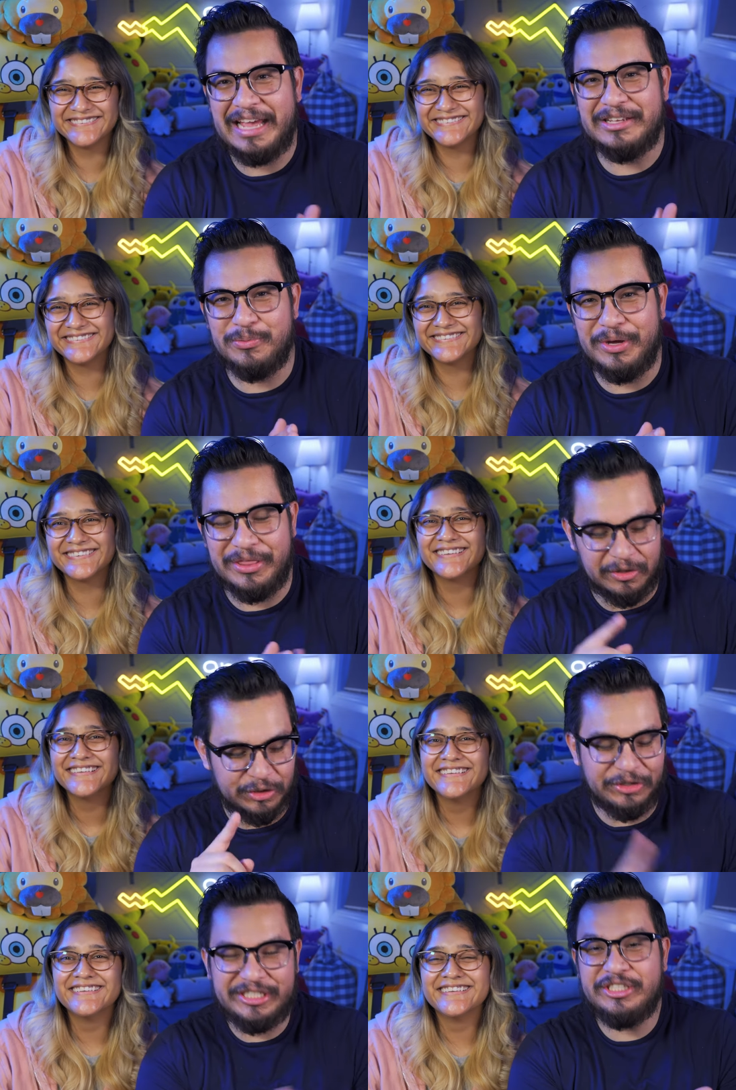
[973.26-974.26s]
Speaker 1: yes, with
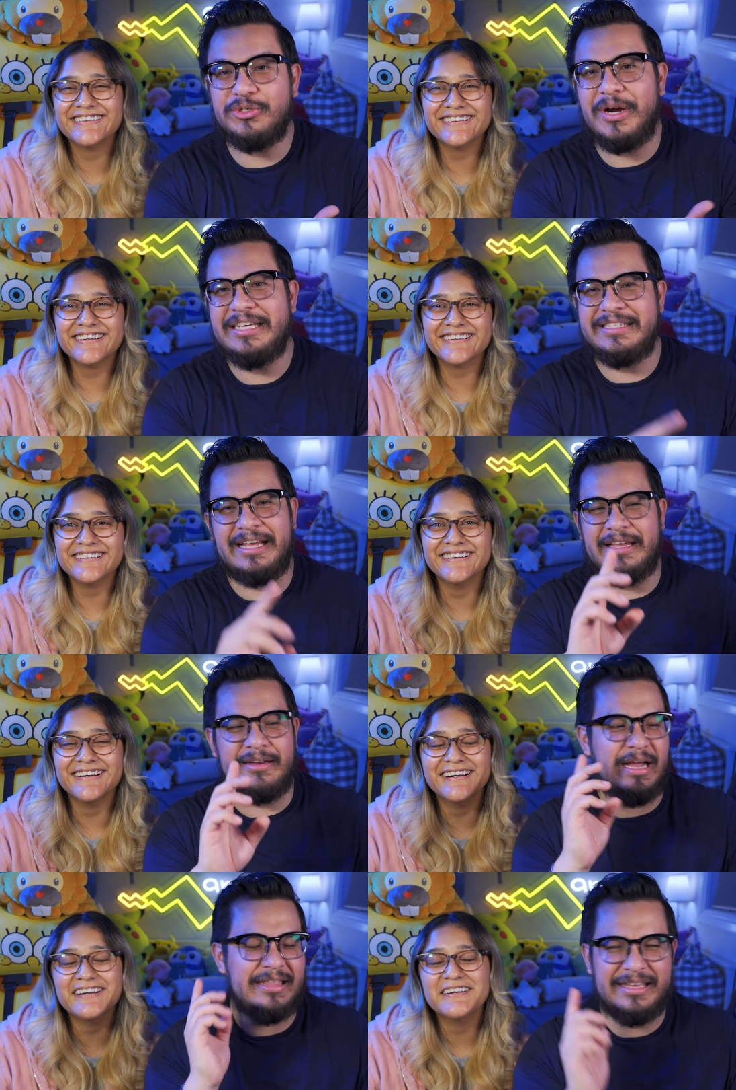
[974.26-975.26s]
surging strikes
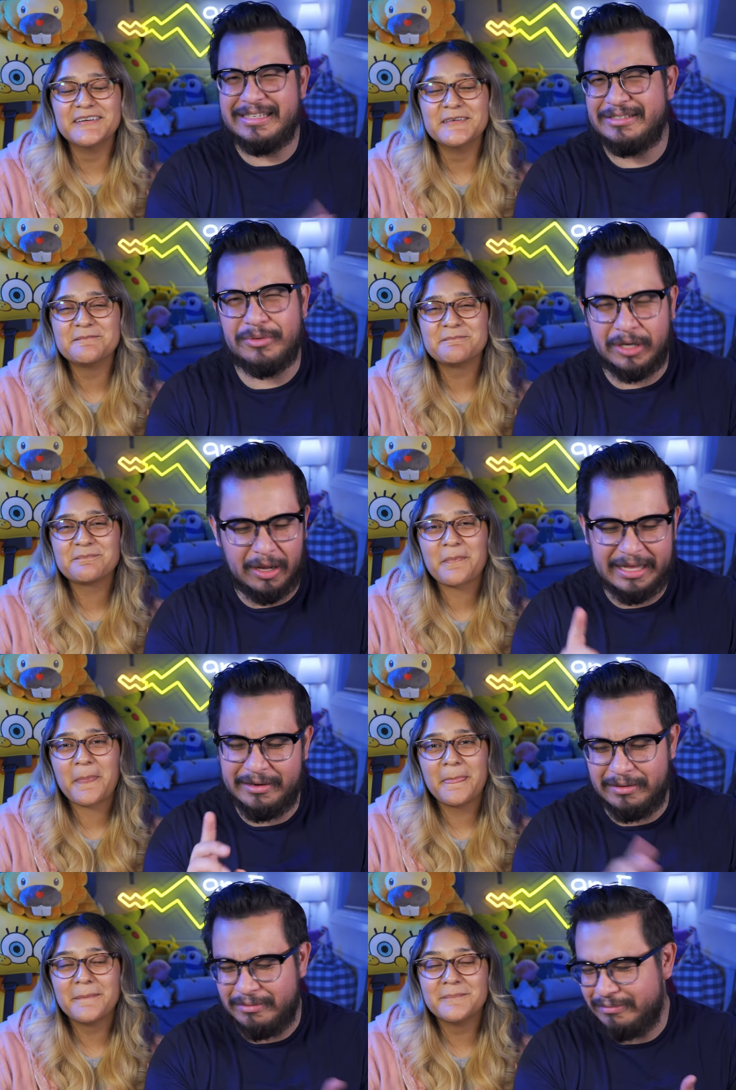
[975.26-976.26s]
and I think it's
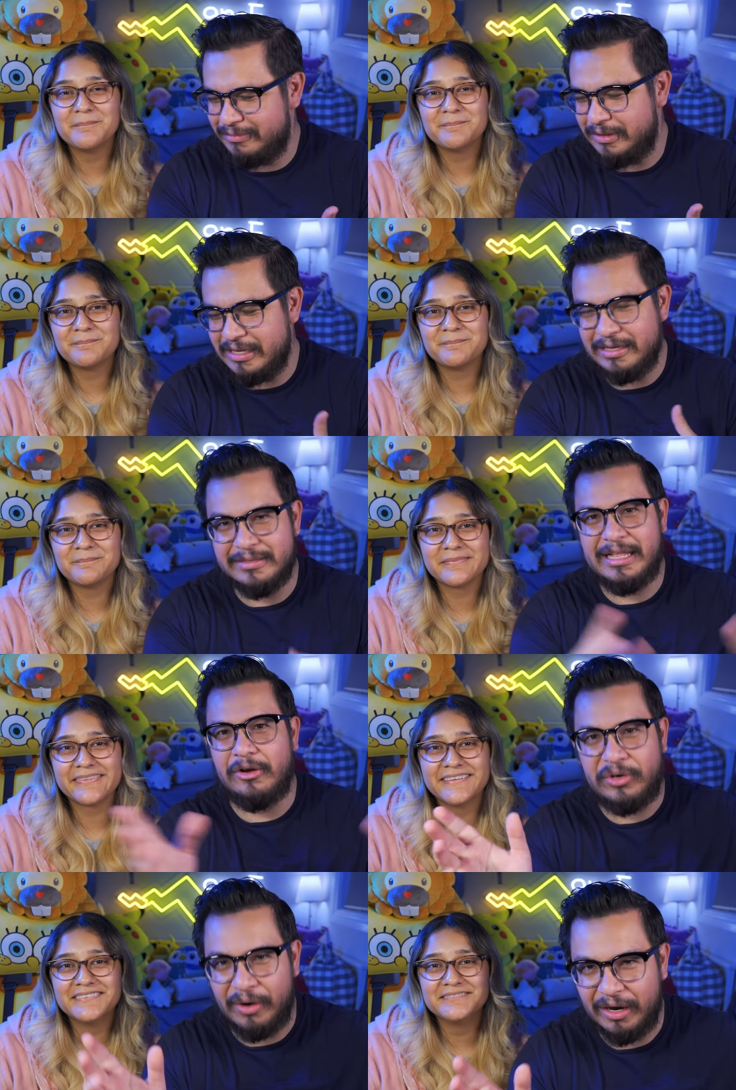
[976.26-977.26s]
and the
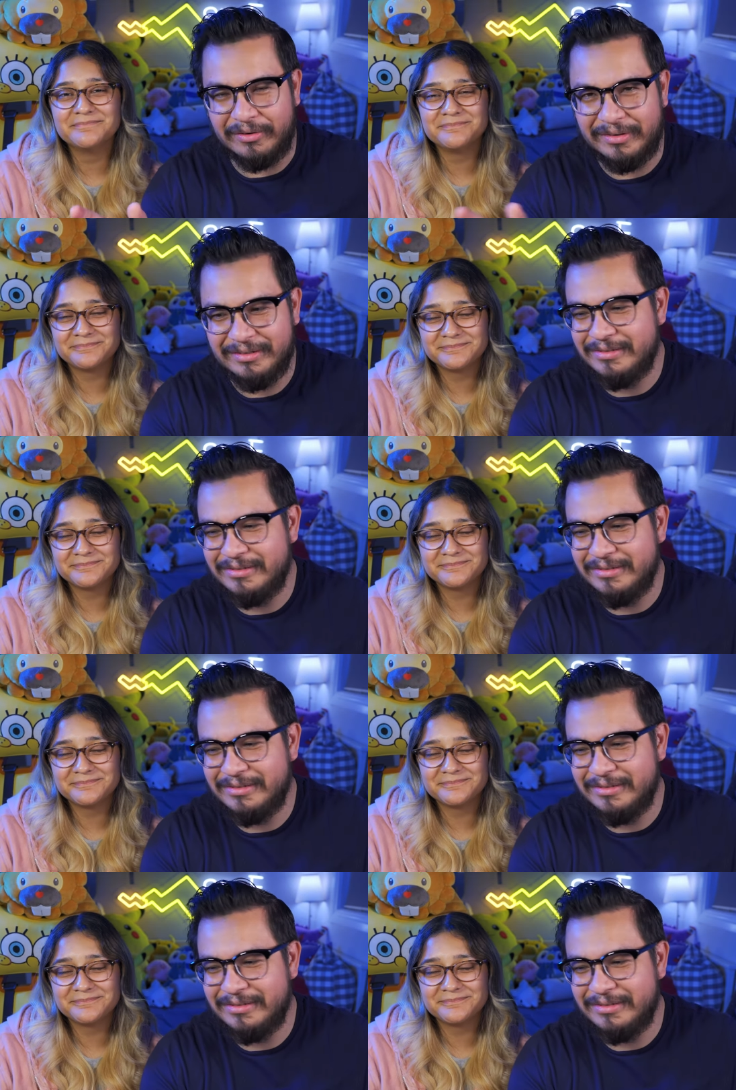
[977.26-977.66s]
Stellar Crown.